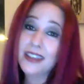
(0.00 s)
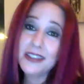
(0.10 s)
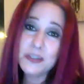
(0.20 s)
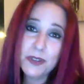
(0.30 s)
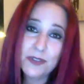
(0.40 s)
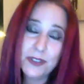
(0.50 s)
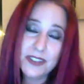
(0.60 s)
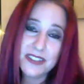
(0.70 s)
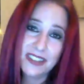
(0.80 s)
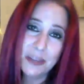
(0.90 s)
it's beautiful. The
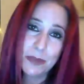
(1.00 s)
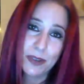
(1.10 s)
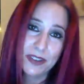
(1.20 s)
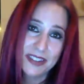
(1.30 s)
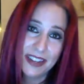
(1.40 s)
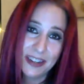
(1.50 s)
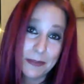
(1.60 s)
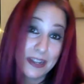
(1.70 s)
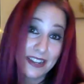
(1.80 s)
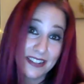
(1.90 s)
singing bowls take a
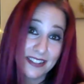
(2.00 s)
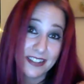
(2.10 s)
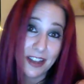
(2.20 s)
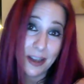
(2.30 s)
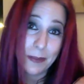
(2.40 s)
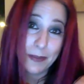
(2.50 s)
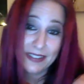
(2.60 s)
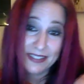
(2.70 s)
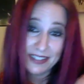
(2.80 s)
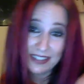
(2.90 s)
minute to stop
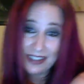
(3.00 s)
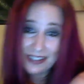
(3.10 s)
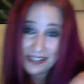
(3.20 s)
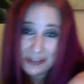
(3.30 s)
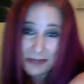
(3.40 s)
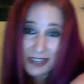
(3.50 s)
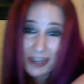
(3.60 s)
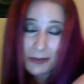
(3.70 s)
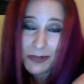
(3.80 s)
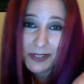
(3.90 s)
singing
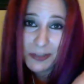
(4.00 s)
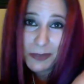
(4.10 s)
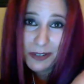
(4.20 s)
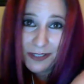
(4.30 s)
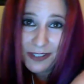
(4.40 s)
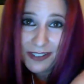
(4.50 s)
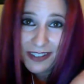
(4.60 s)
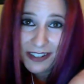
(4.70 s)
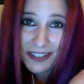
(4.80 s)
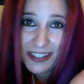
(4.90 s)
sometimes, which is beautiful. I
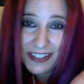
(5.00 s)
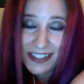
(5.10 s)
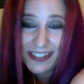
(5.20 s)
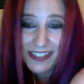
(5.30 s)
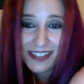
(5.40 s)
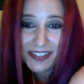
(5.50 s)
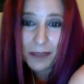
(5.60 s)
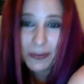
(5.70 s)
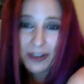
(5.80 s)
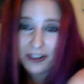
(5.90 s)
don't like to
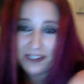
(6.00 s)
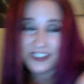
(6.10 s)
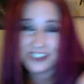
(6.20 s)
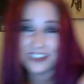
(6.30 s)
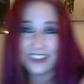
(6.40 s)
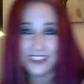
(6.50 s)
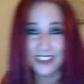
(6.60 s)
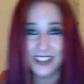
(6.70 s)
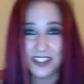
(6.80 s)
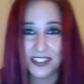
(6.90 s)
stop it artificially. I like to
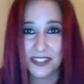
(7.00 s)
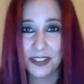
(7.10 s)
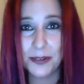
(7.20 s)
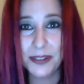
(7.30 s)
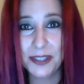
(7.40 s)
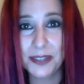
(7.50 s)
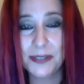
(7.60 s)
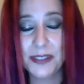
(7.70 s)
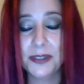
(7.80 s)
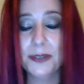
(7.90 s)
let it just go and go
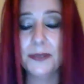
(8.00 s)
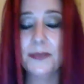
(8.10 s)
and go.